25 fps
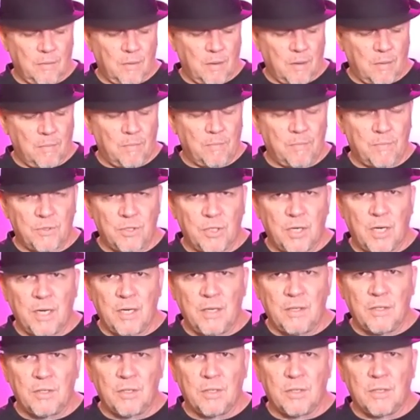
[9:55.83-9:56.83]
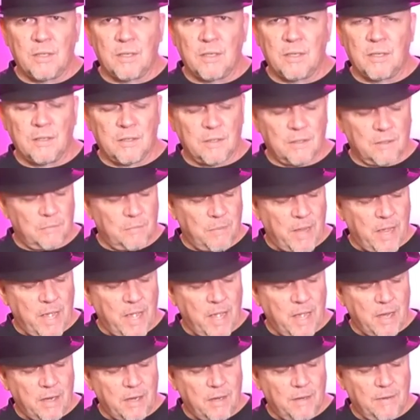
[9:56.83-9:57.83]
a change in his
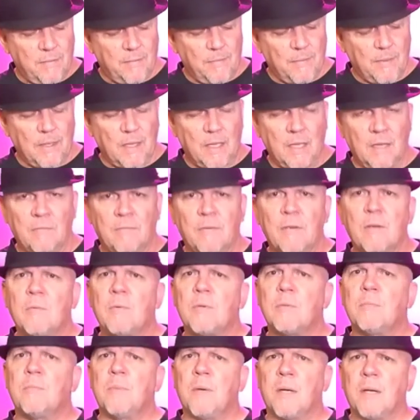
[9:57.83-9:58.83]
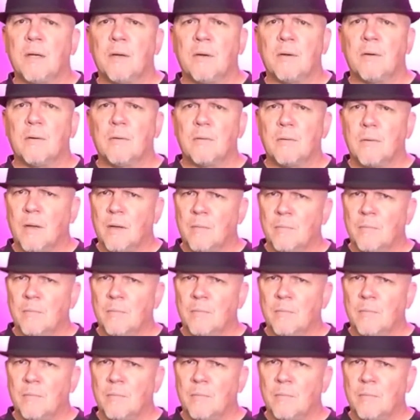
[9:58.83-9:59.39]
back if he was bigger.